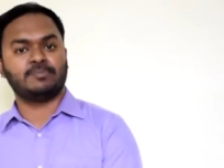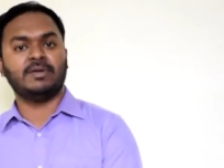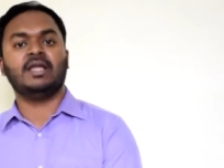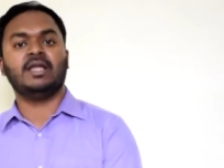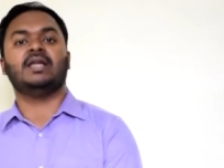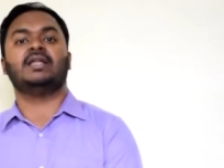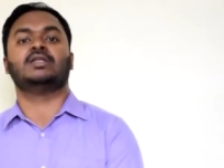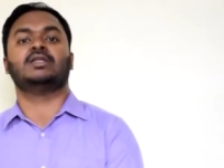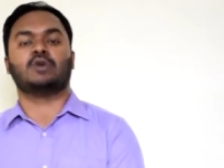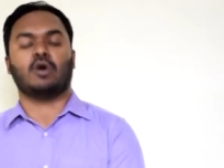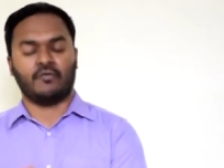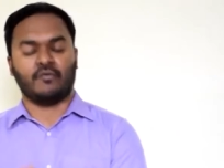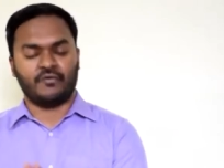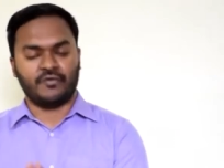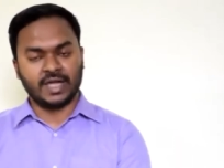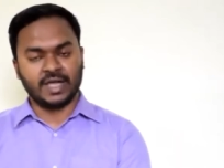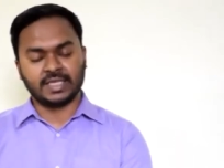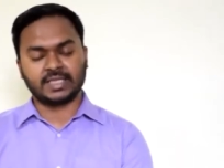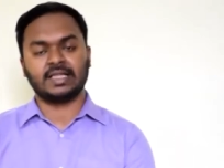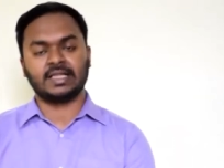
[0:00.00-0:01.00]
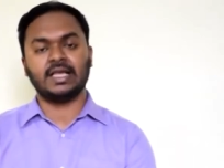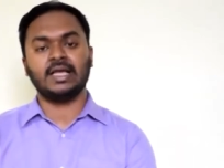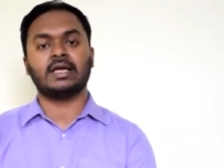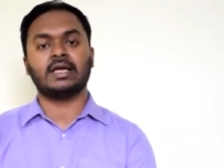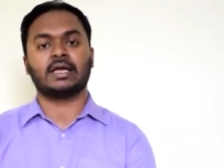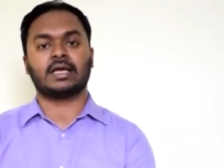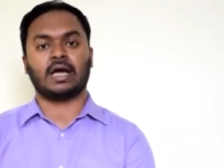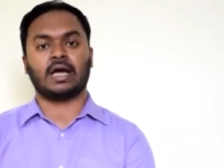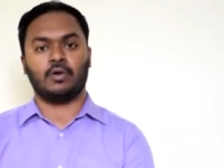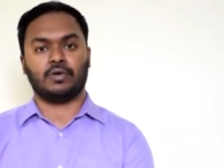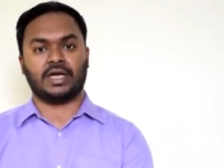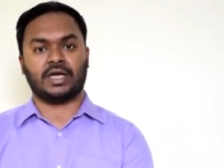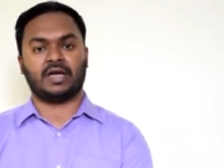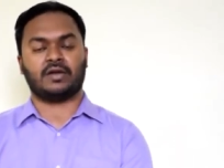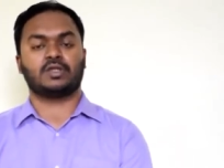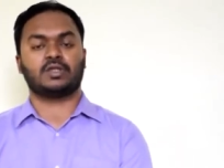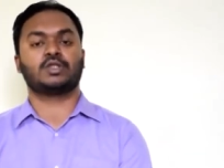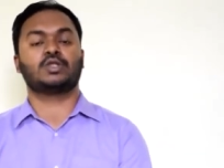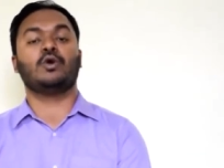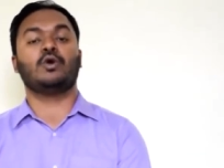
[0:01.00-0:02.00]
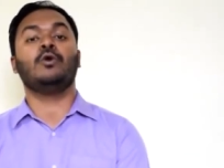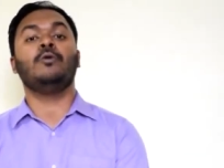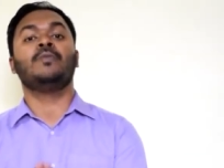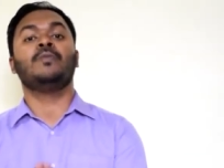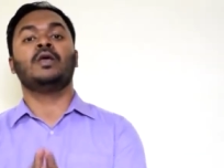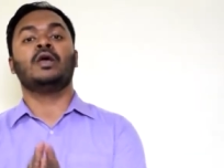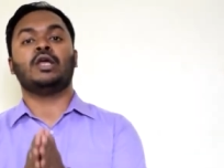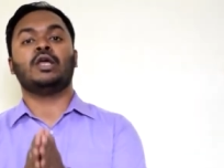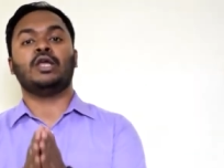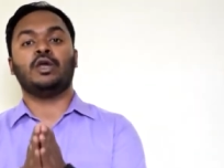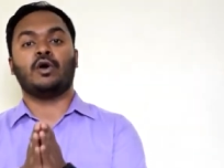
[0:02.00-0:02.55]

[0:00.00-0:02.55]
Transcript: case of high speed it is obviously counted.